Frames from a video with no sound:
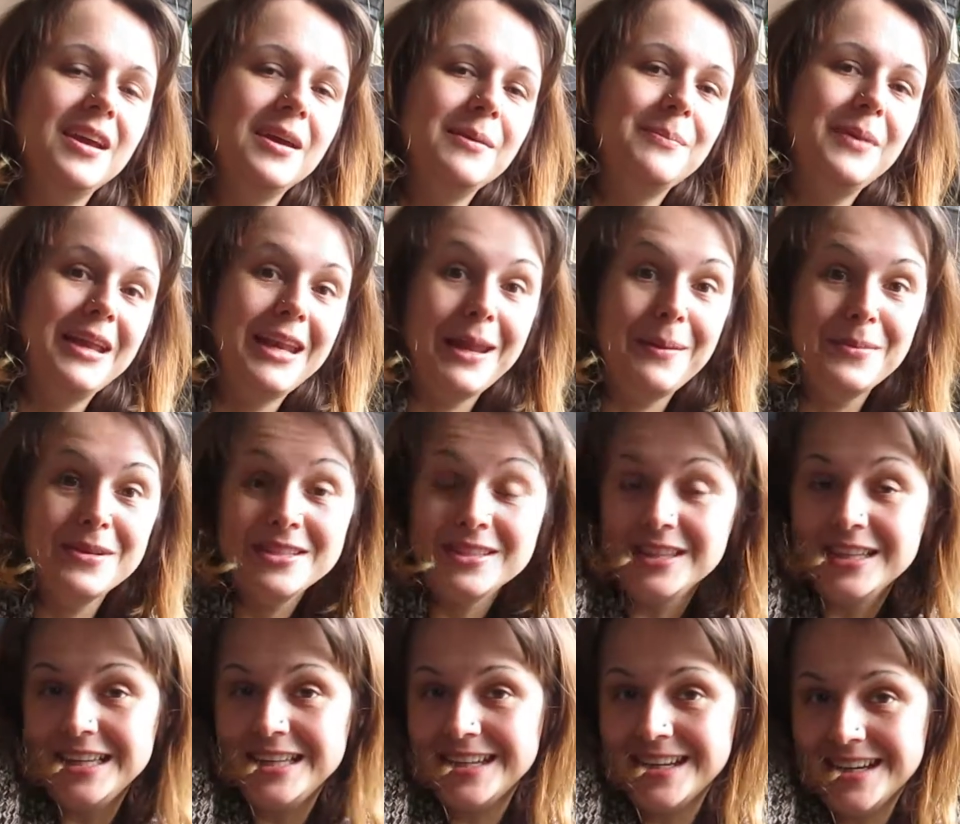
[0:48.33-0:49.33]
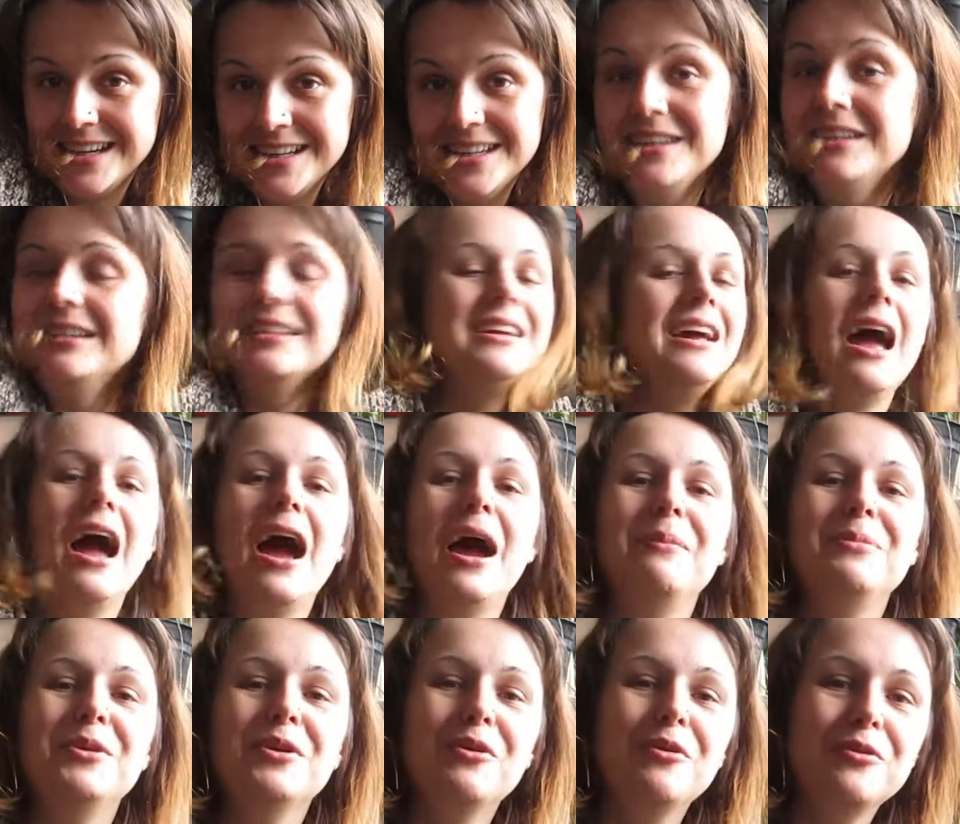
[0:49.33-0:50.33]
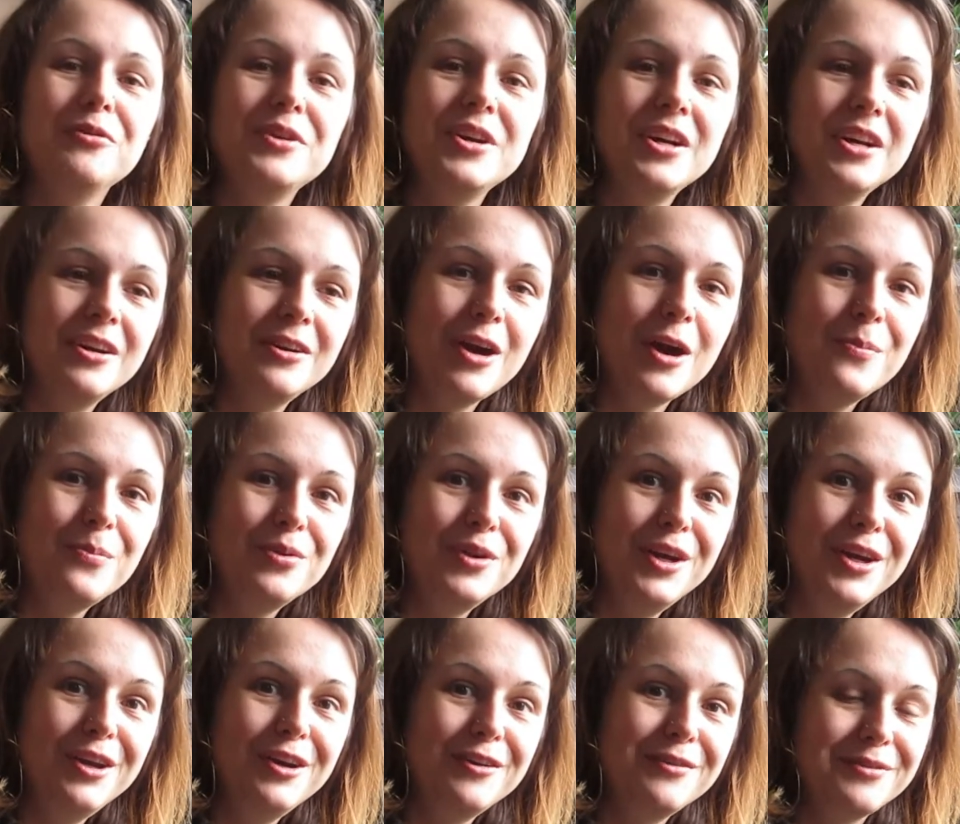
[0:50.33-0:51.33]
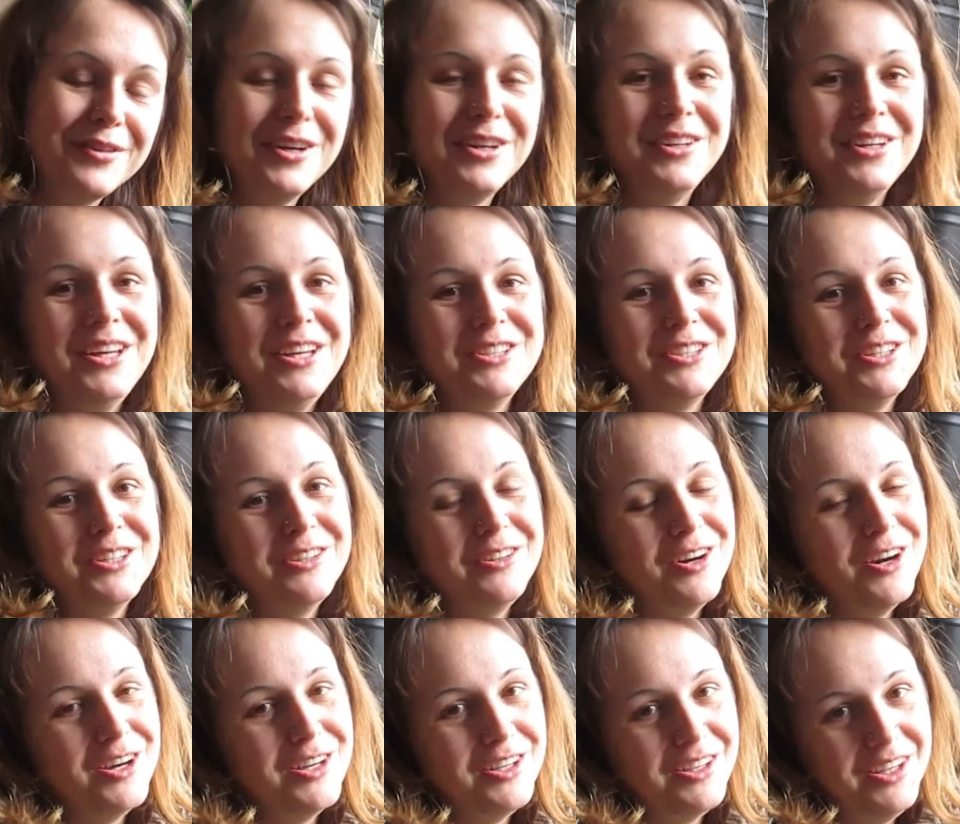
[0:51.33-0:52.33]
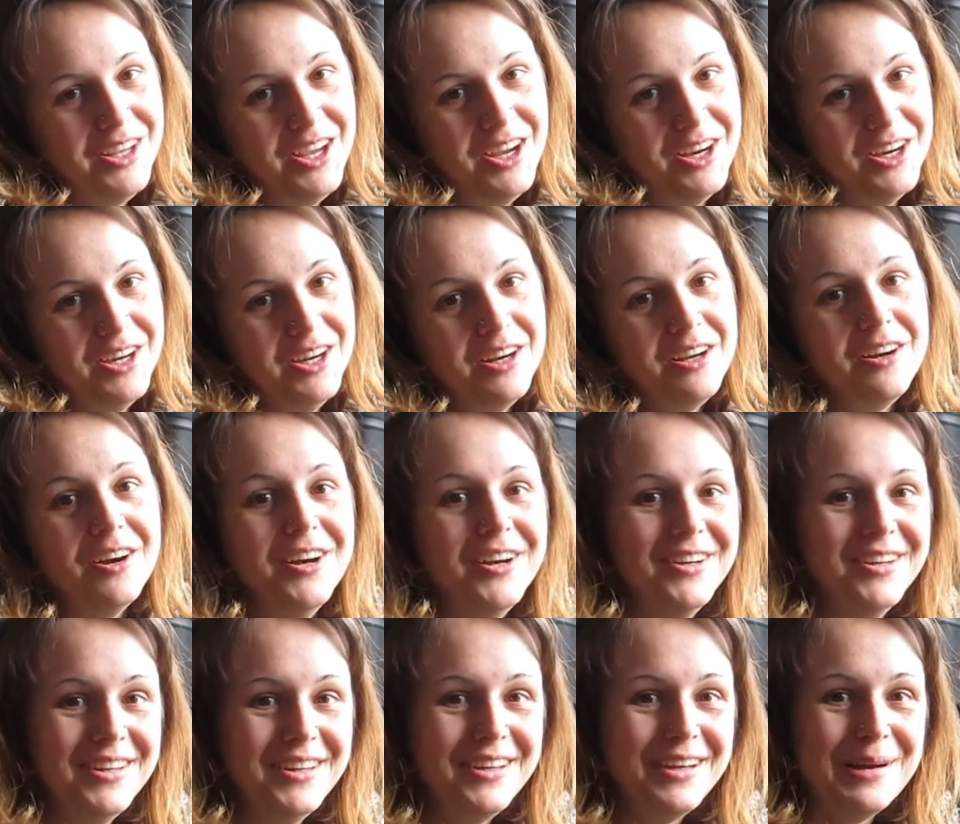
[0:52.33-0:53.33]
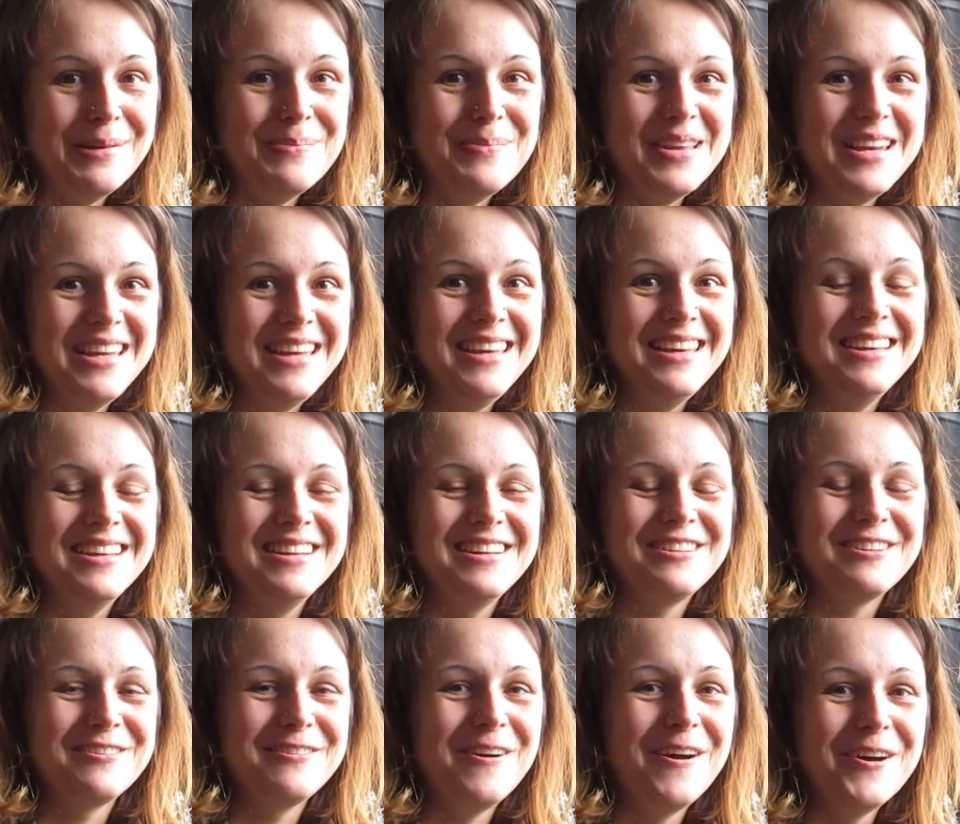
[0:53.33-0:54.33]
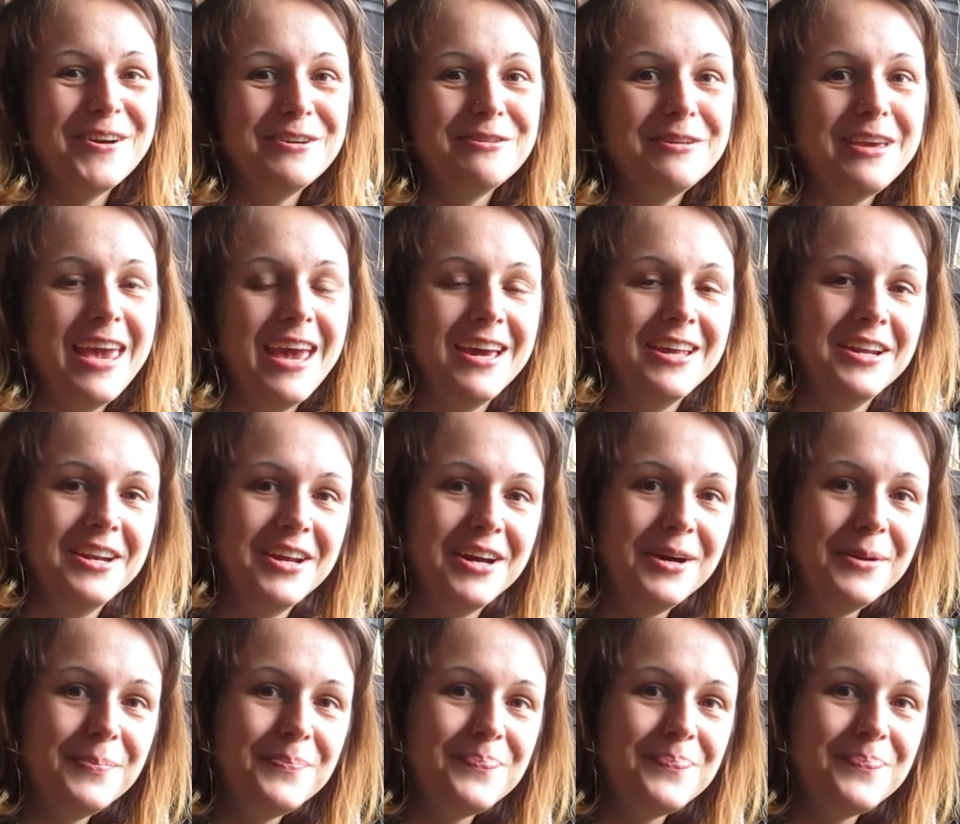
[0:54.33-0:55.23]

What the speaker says: My name is Lena. I'm the owner and operator of Good Natured Garden Care, a gardening company in Toronto, Canada.